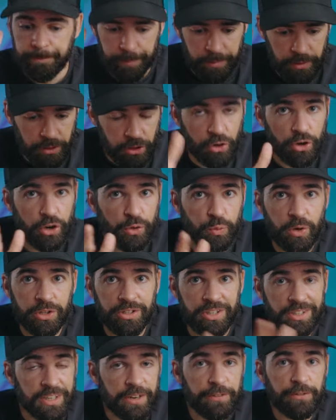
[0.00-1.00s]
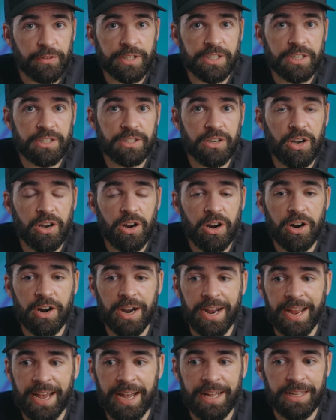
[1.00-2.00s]
learn what the differences are
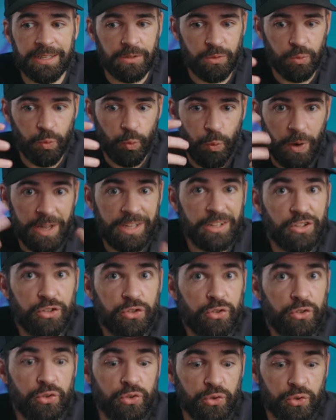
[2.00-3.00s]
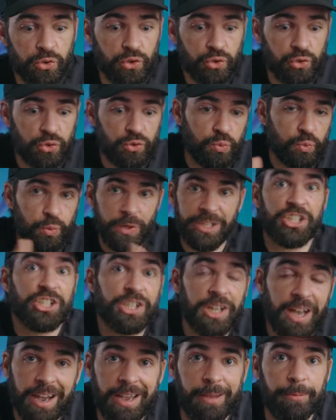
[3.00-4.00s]
and when to use which
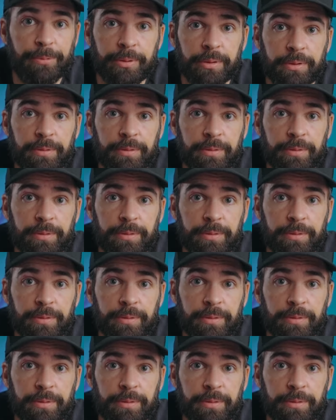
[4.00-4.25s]
type.